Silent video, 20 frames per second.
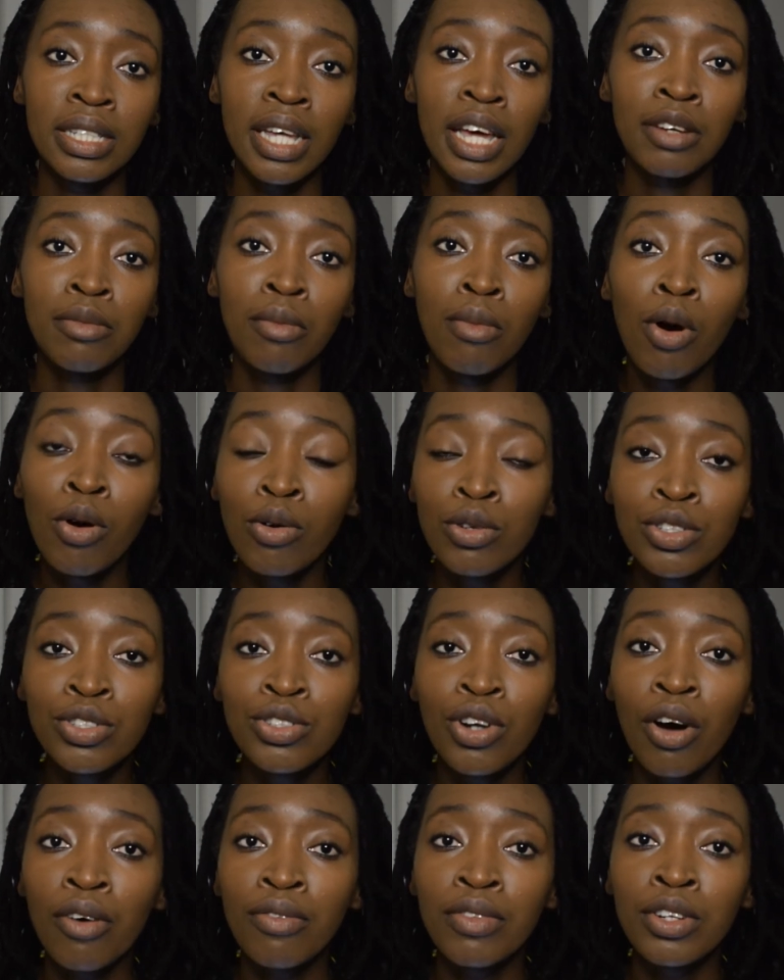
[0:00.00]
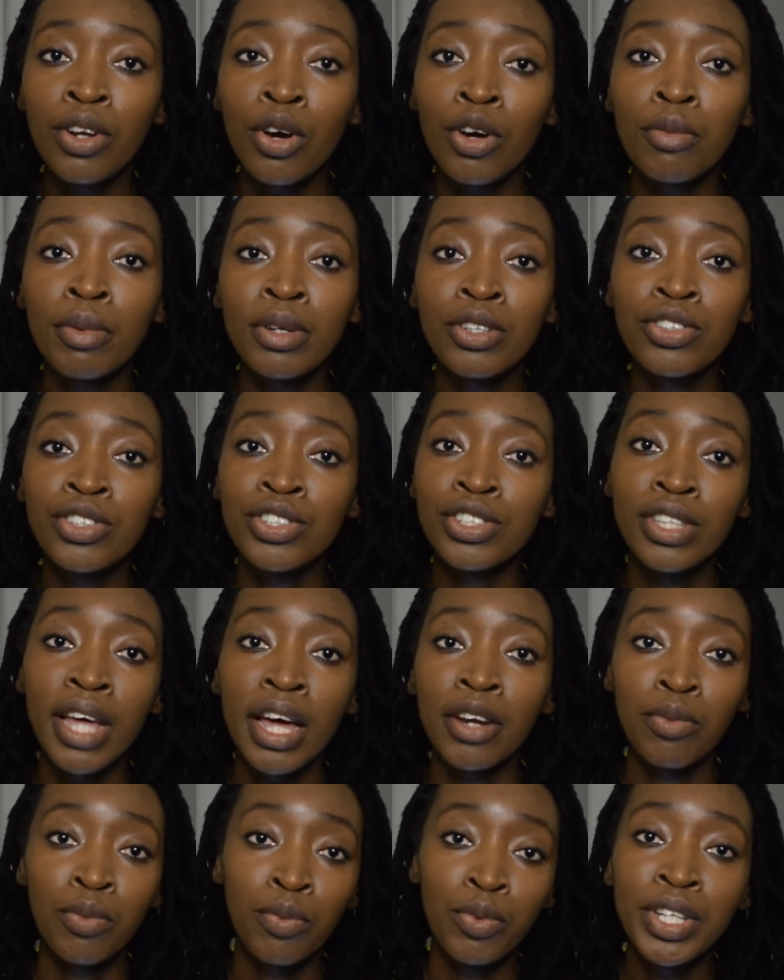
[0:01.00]
and most of the documentaries
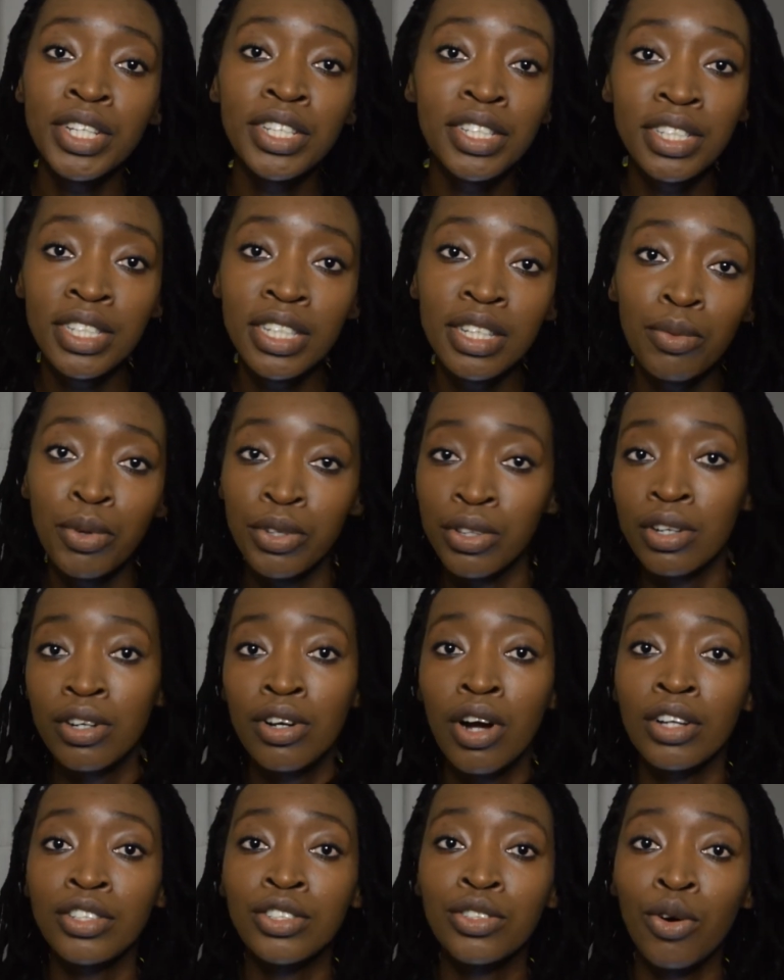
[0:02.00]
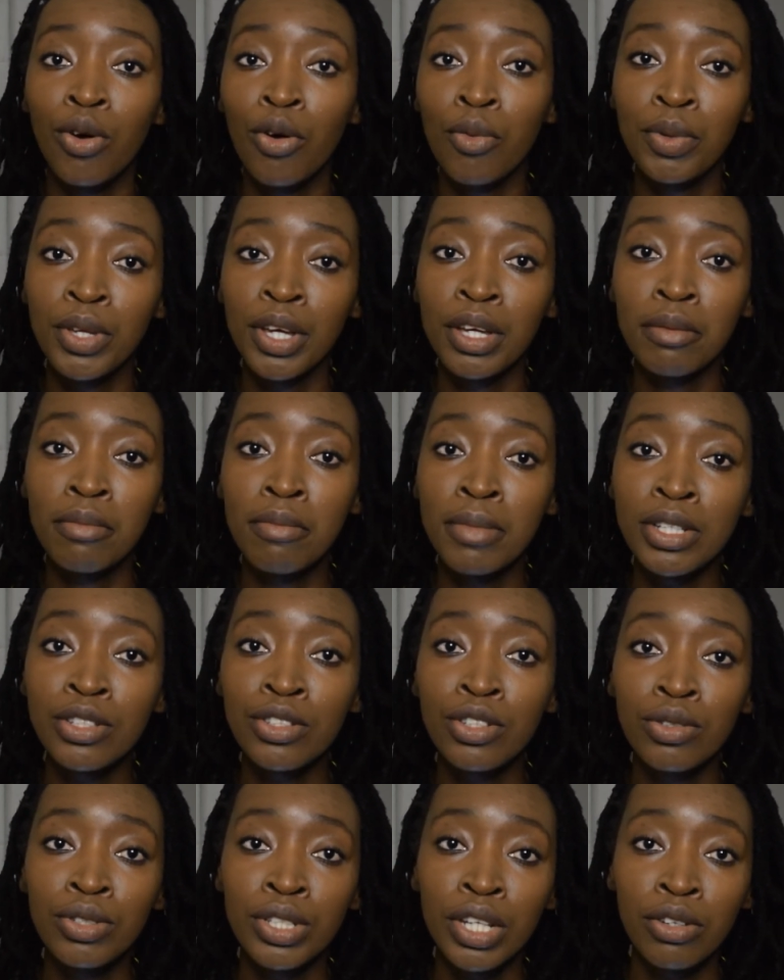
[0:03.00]
that we see with regards to opiate
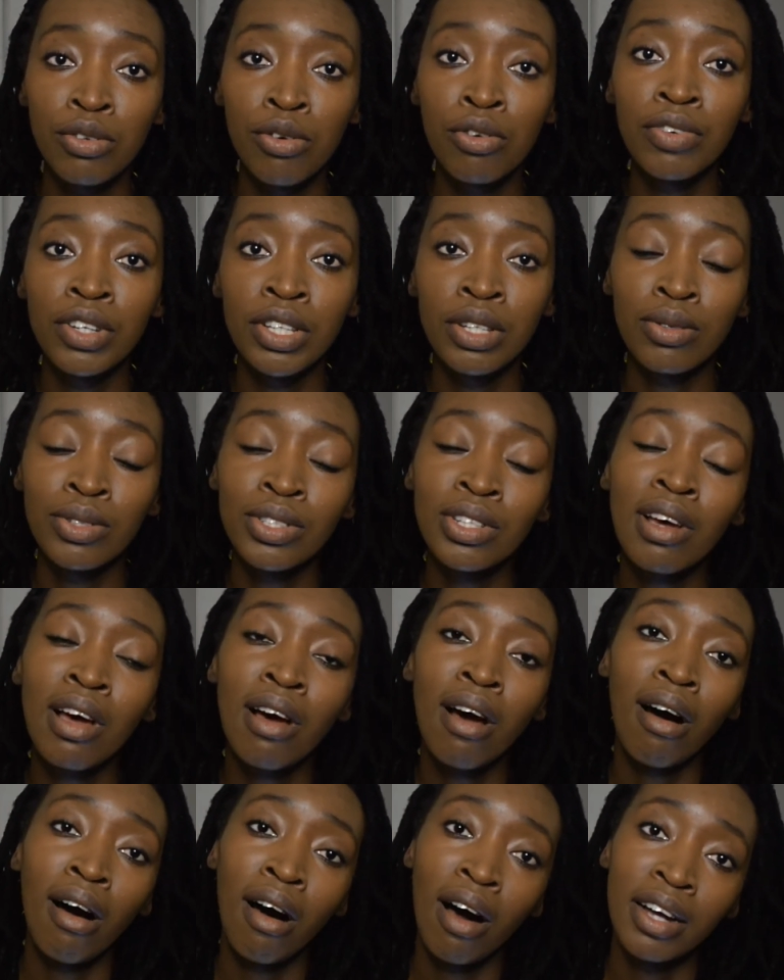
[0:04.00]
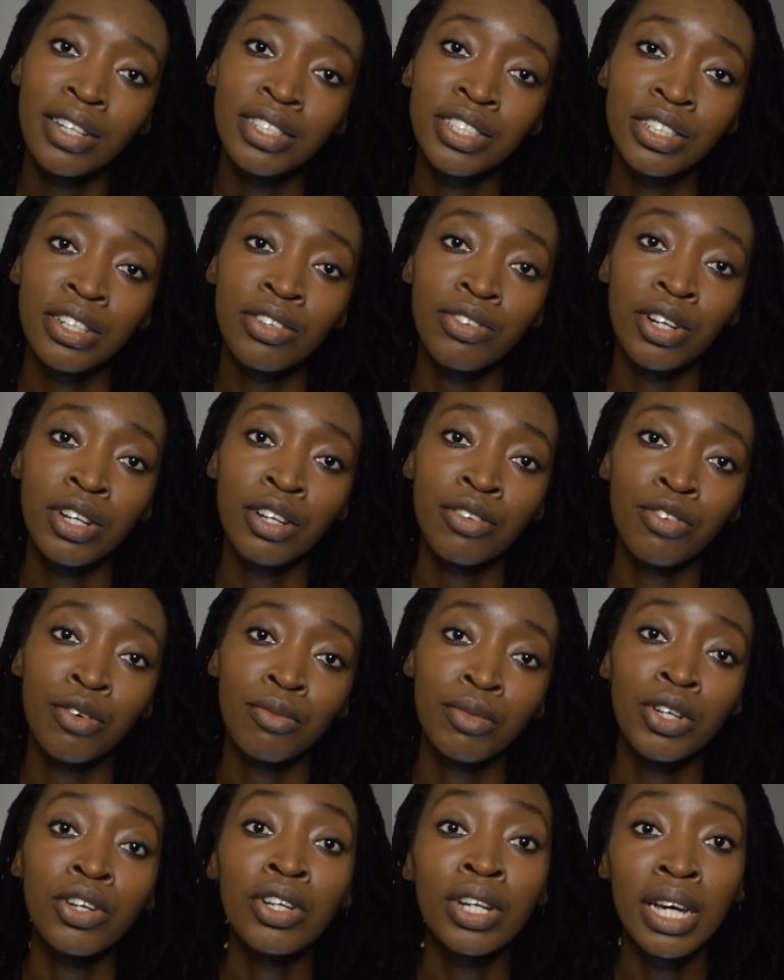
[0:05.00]
misuse and overuse are generally
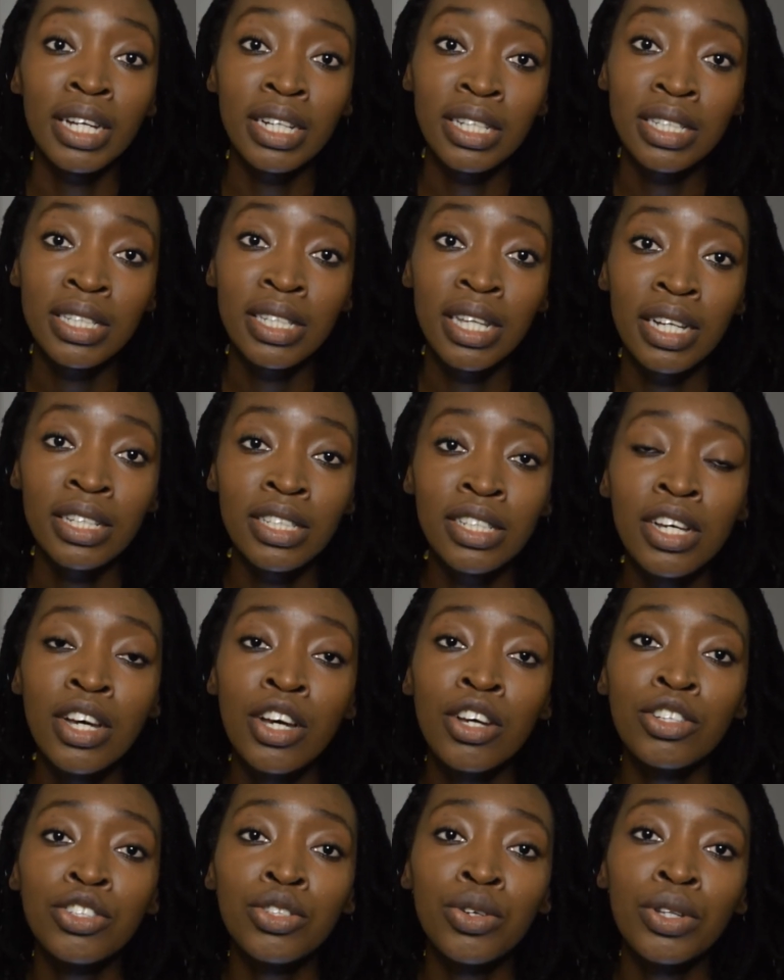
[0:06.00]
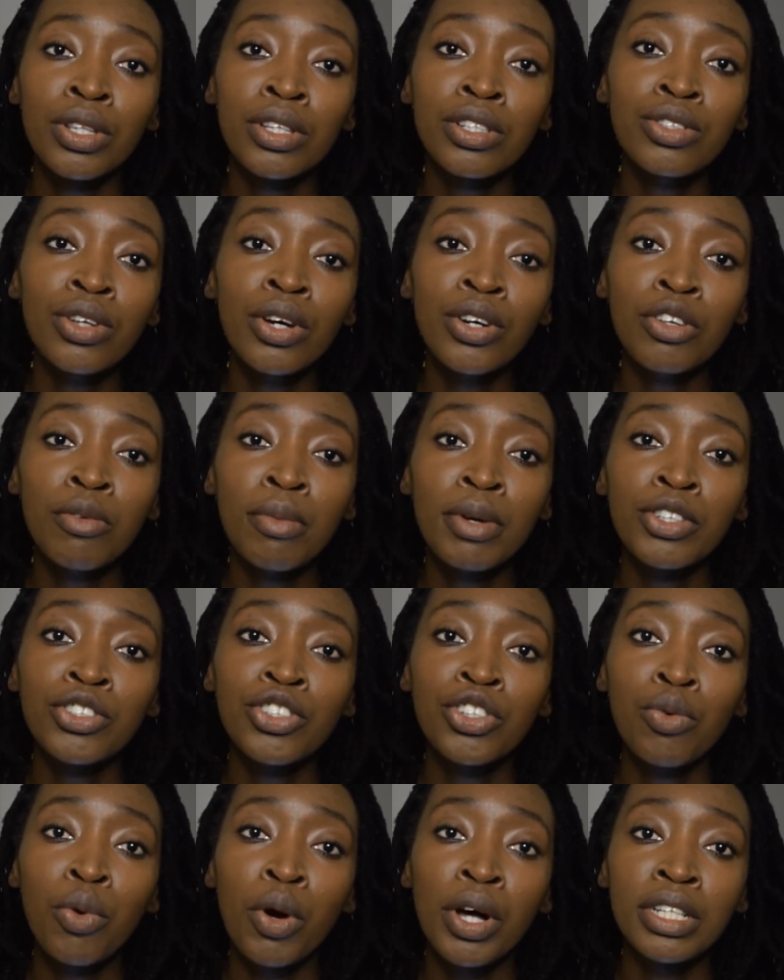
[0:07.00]
from the United States. So this
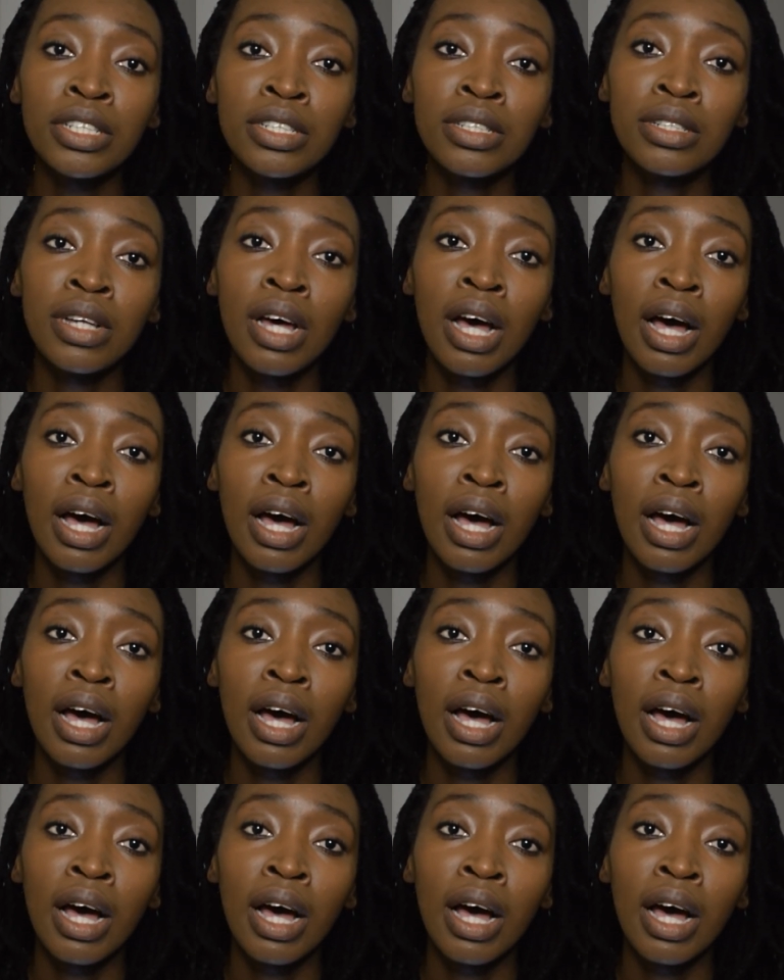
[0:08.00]
documentary was